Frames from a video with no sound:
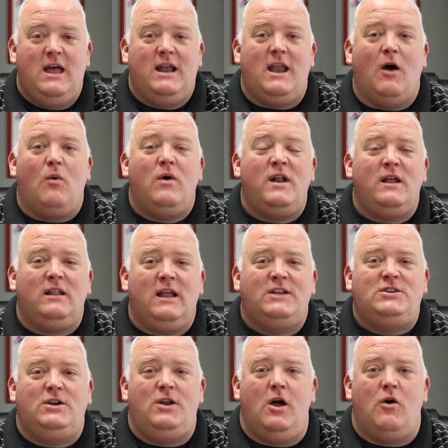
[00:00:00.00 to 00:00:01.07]
Now, I want to
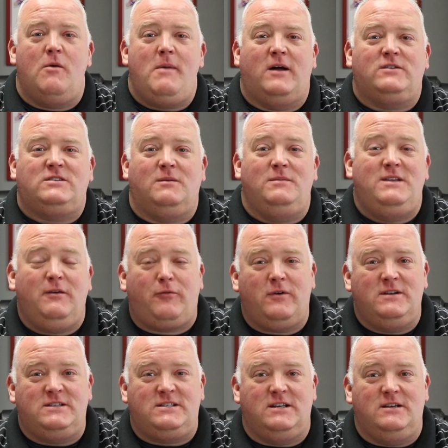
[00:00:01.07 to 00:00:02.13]
let you know about some
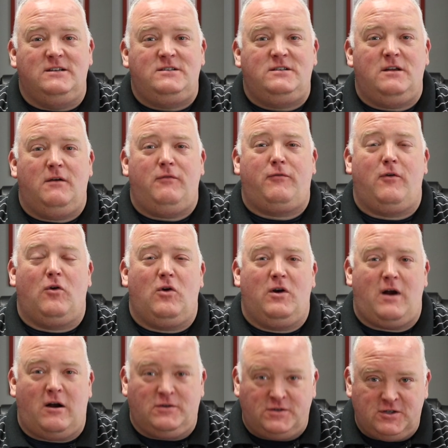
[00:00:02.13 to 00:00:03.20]
differences
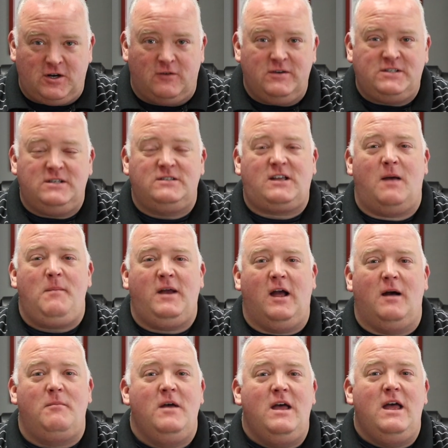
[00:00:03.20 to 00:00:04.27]
for our services coming
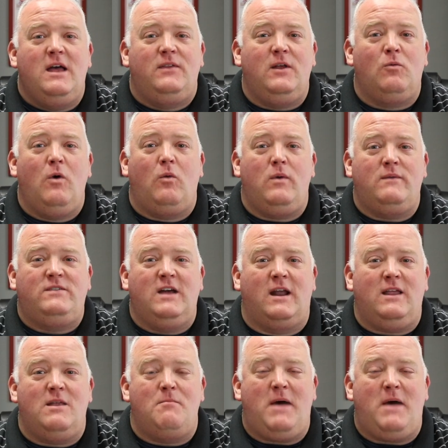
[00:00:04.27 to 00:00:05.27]
up than what we've done in the